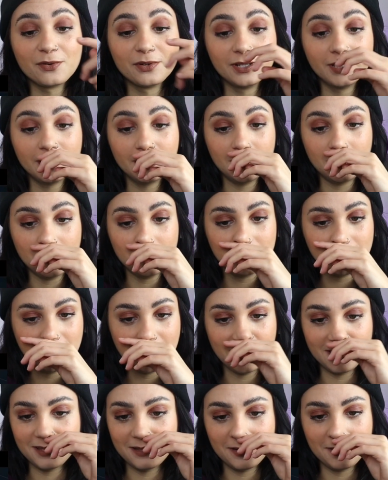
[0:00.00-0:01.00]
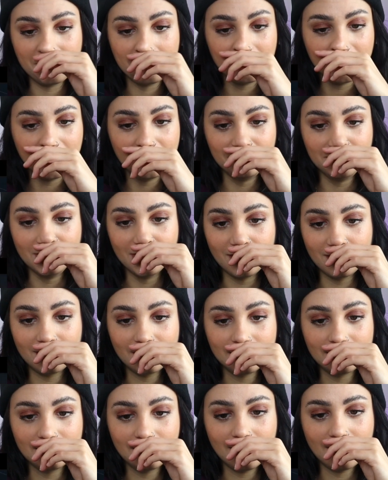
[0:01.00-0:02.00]
They are really cute together. I'm
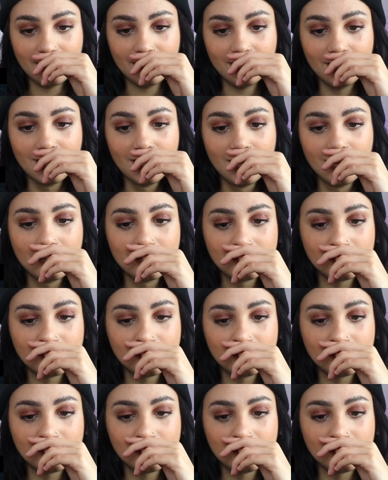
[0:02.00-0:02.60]
not gonna lie.